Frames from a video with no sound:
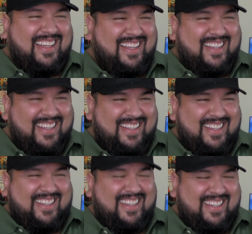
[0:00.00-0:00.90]

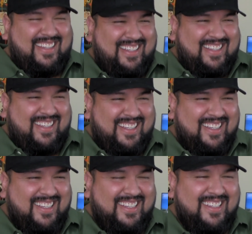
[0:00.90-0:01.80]

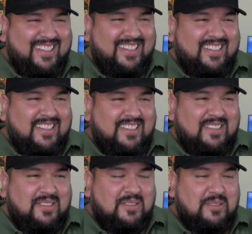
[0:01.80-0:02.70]

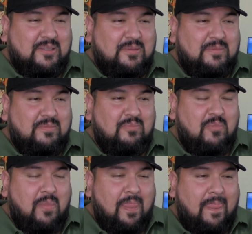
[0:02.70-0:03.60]

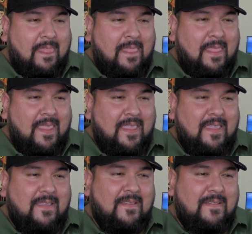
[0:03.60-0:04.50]

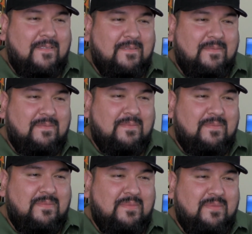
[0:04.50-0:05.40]

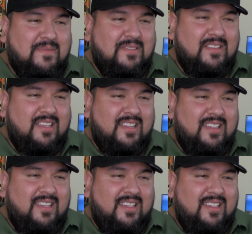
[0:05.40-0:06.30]

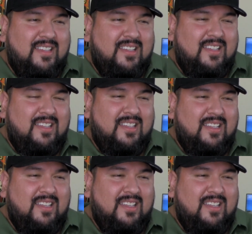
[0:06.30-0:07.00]
No one is speaking in this clip.